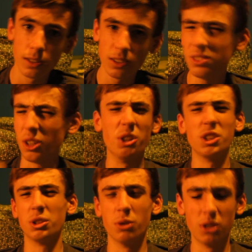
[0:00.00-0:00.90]
You know who
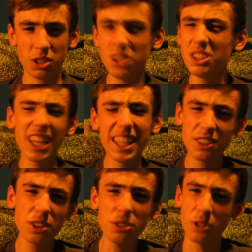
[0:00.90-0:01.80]
you are. Yeah,
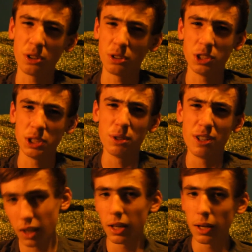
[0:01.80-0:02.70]
you do know who you
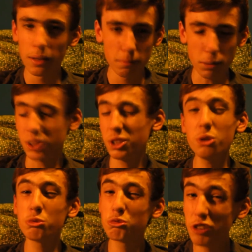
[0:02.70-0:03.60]
are. But I
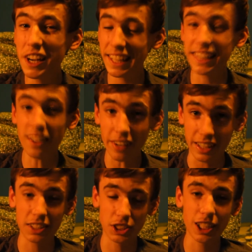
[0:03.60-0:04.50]
do really
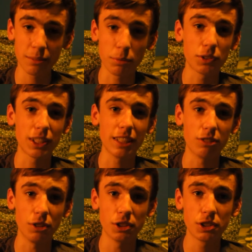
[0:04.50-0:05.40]
like The Chamber of
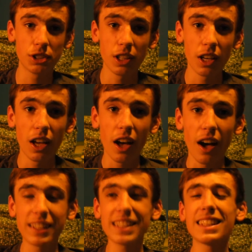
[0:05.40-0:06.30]
Secrets.
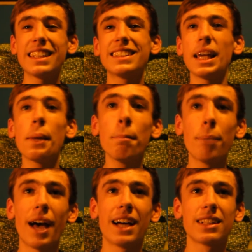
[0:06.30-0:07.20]
I think its
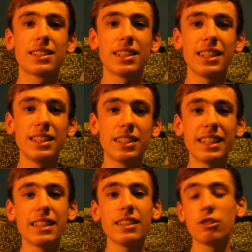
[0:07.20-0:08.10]
impact is
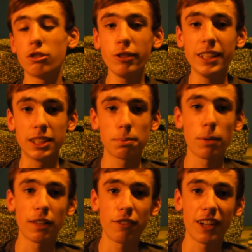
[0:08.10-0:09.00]
increased
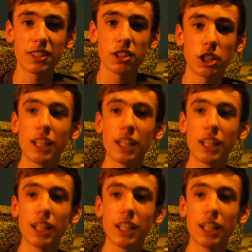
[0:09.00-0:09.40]
by the fact it's such a